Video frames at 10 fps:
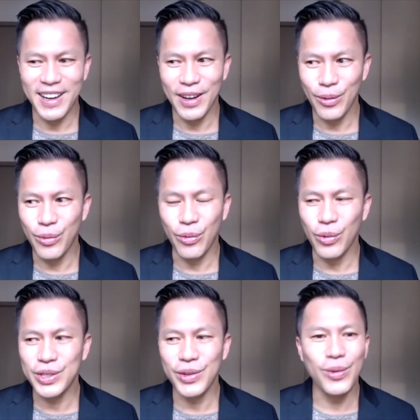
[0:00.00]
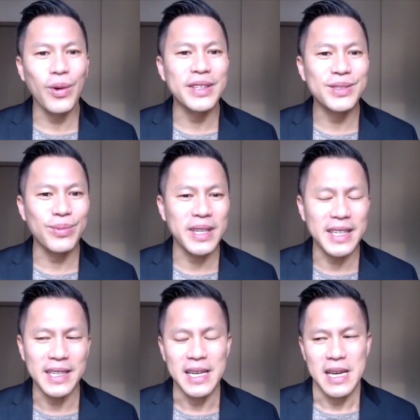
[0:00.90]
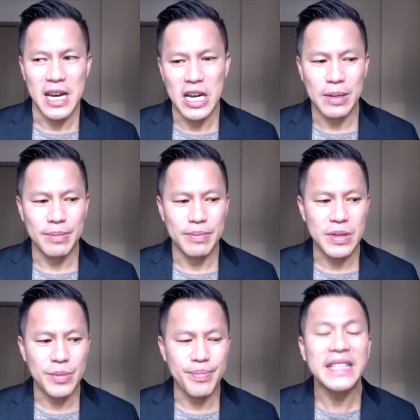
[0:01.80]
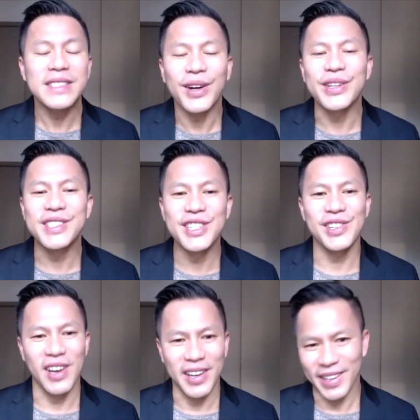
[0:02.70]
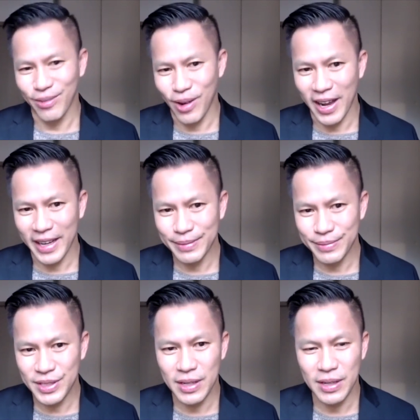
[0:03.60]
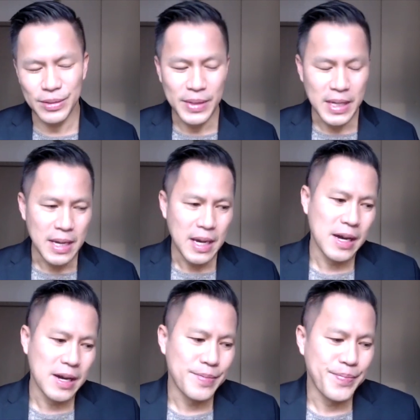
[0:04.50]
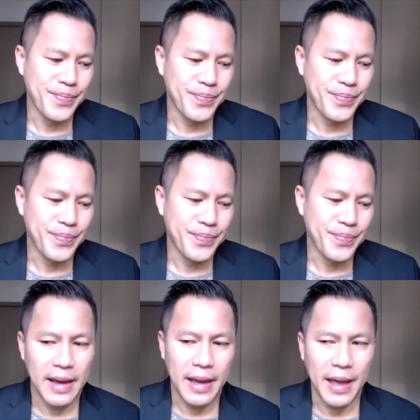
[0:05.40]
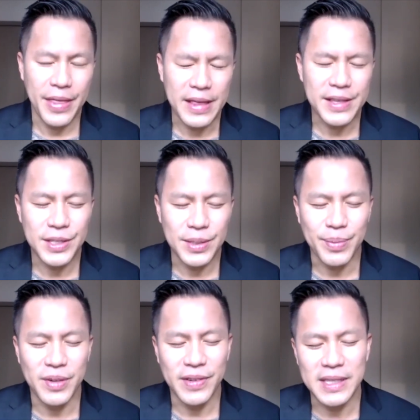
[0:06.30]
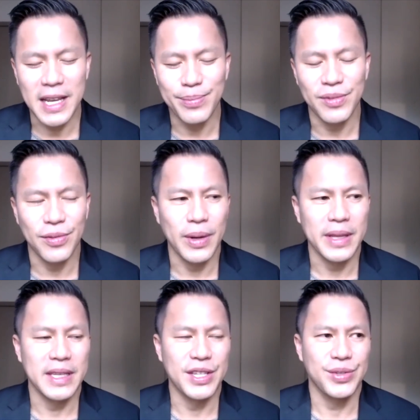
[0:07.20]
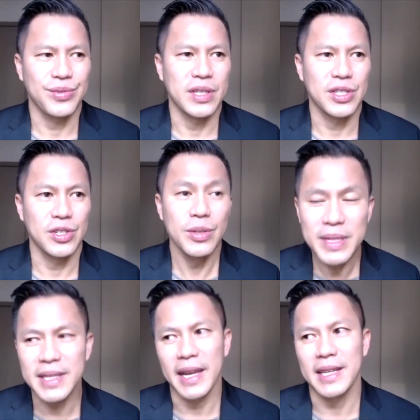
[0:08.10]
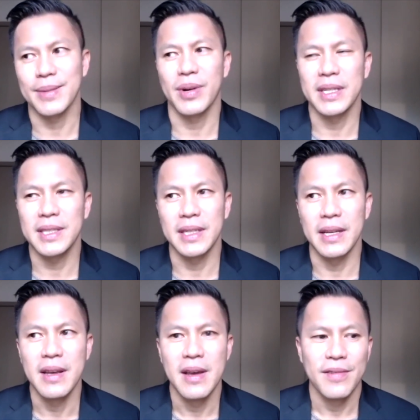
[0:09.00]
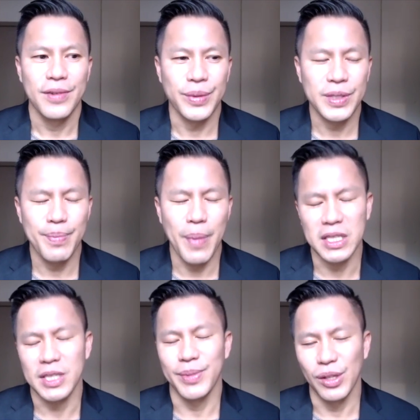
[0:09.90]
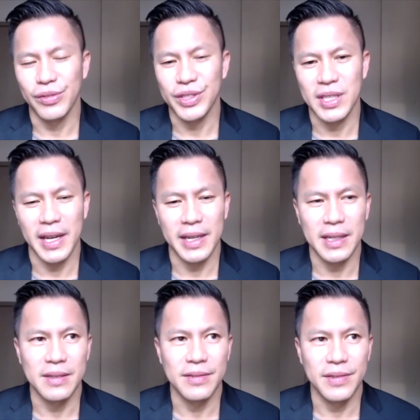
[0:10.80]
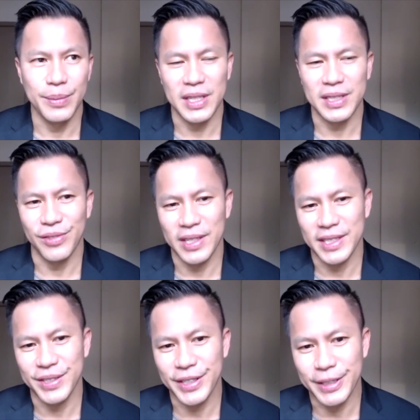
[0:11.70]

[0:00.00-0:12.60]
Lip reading: which are the ones we based our decision on and why. So I think this is a perfect example for why the industry should be setting some precedent for responsible oversight of objective criteria.